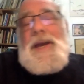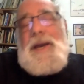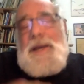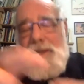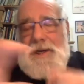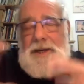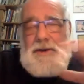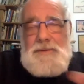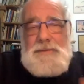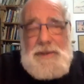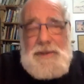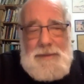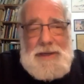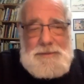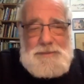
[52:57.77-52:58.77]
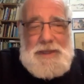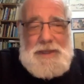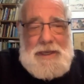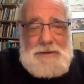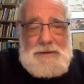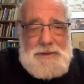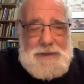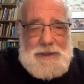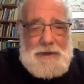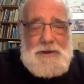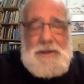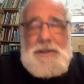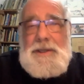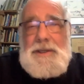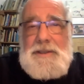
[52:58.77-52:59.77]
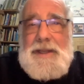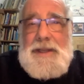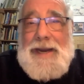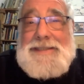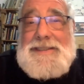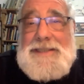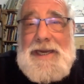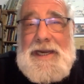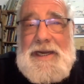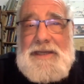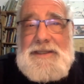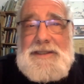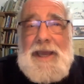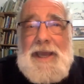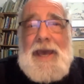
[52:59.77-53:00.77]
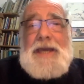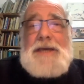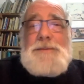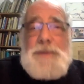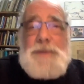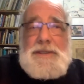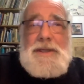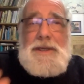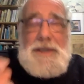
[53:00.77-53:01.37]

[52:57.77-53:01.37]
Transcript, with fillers: you know, there might be here and there isolated attack, but